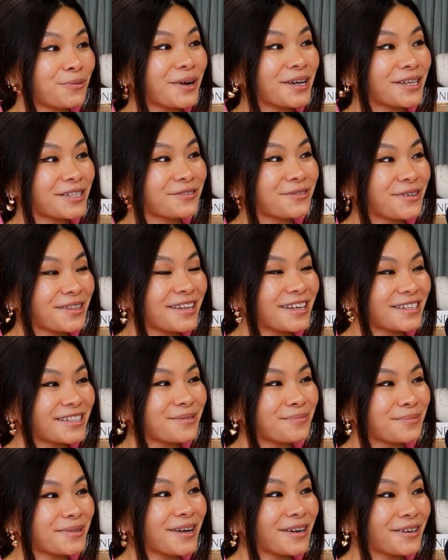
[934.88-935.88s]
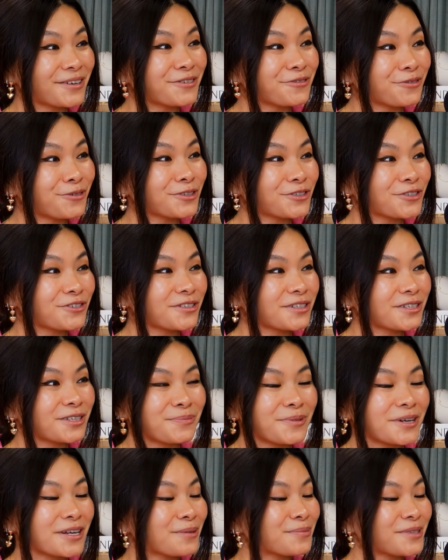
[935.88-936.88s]
ways with that supplier, unfortunately.
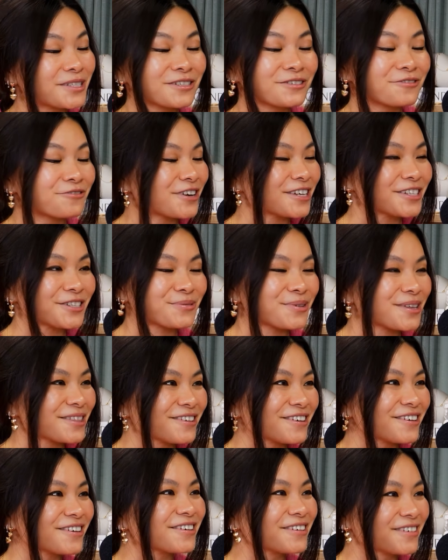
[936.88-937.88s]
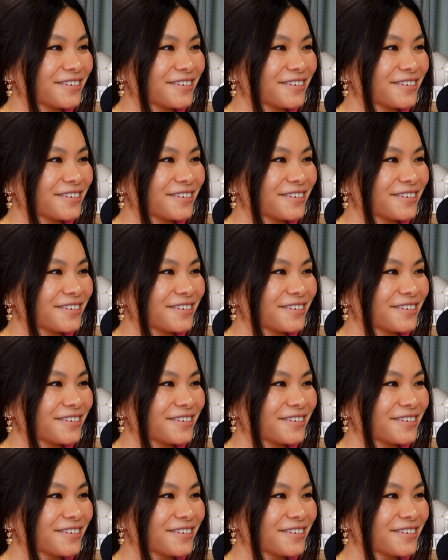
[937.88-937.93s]
But I'm still friends with her.